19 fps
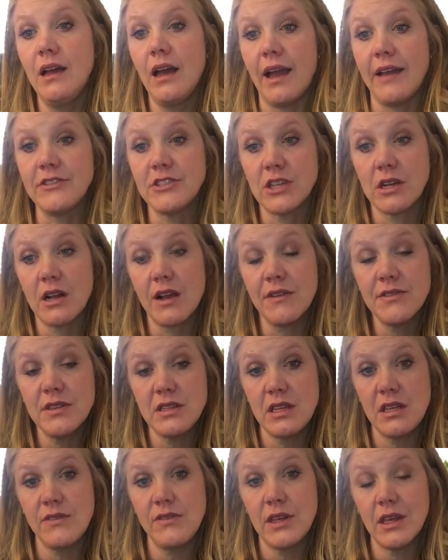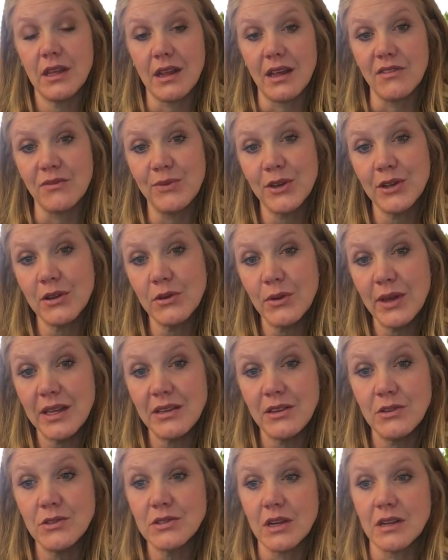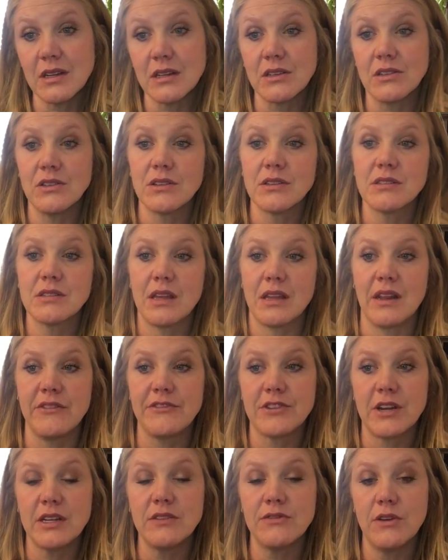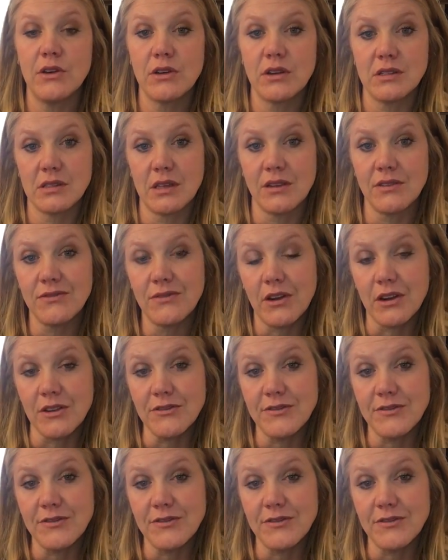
I've shut off the TV and I've put away news articles and I've tried to focus on our